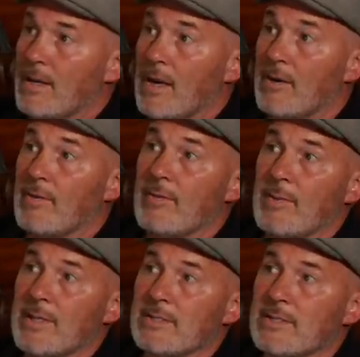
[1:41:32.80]
Out of all the
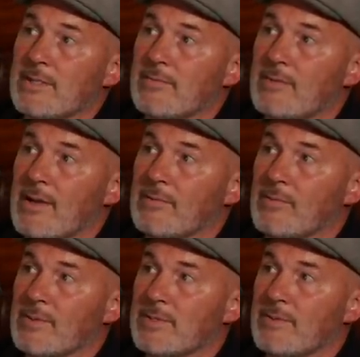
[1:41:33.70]
places you've
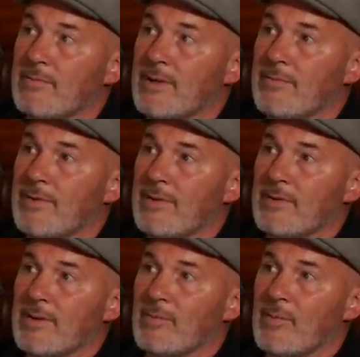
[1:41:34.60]
traveled, what's your very
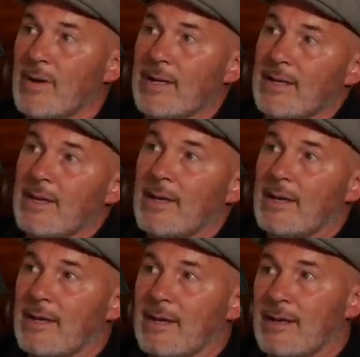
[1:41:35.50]
favorite and why?
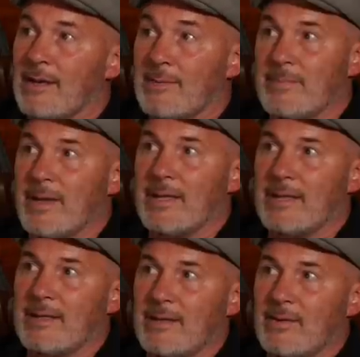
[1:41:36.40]

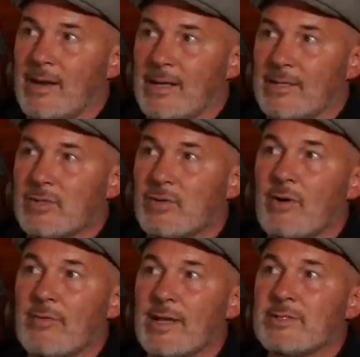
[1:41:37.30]
I
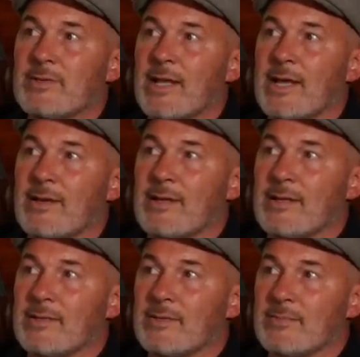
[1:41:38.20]
sort of answered that
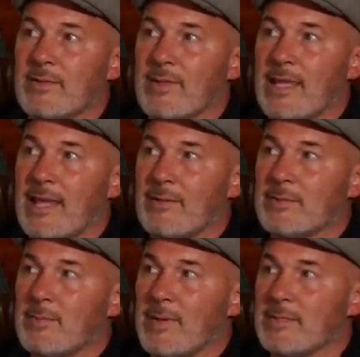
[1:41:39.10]
in terms of the camp
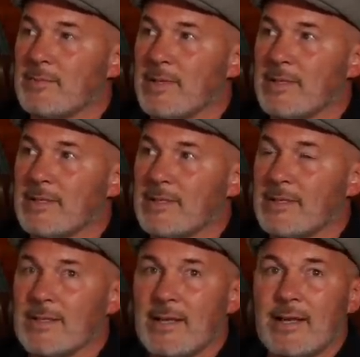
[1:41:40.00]
spots, but
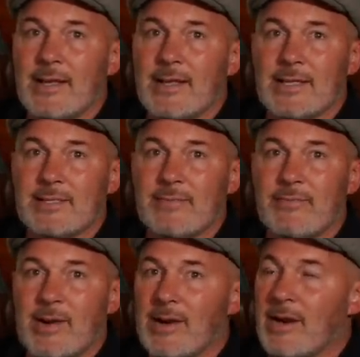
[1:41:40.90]
that's a
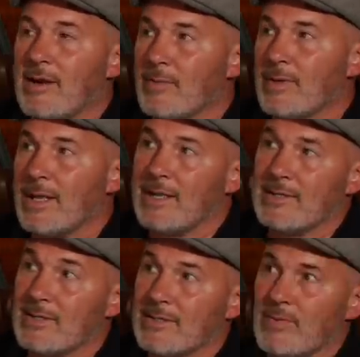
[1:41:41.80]
very hard one to
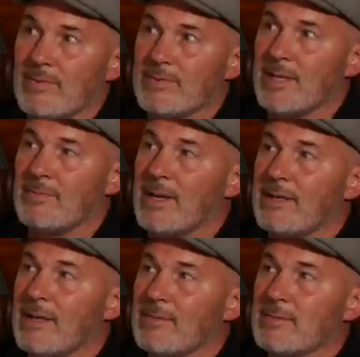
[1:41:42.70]
answer, as we've said many
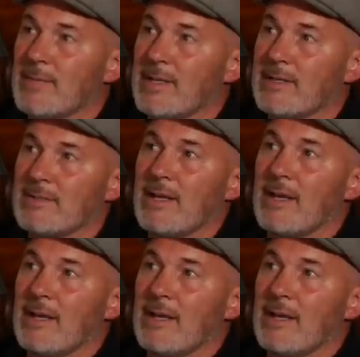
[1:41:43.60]
times, because